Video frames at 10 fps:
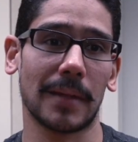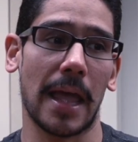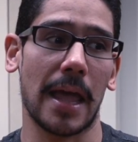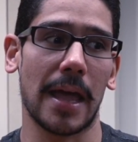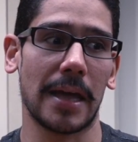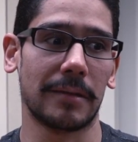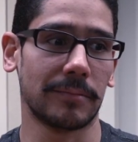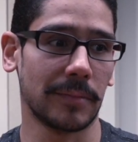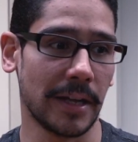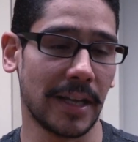
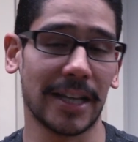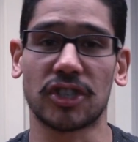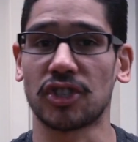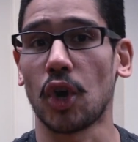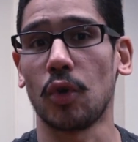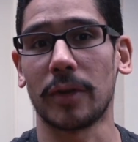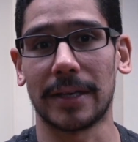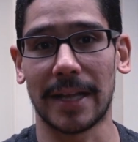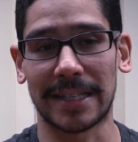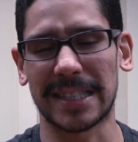and it gets
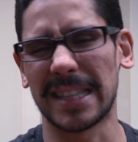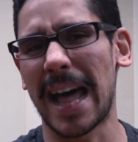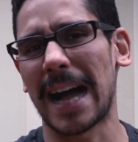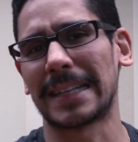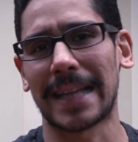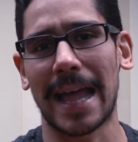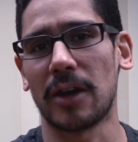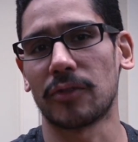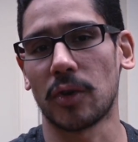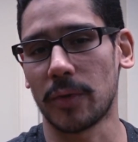stolen, it's locked
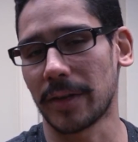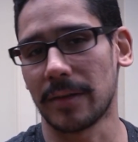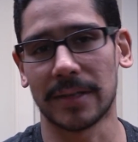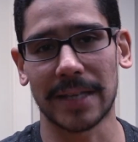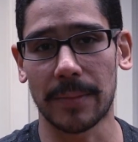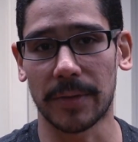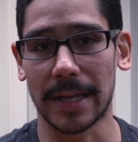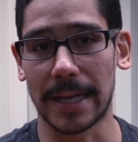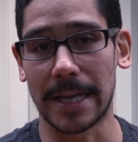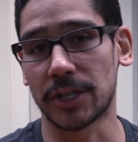down, no one is able to
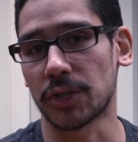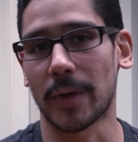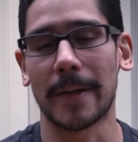get into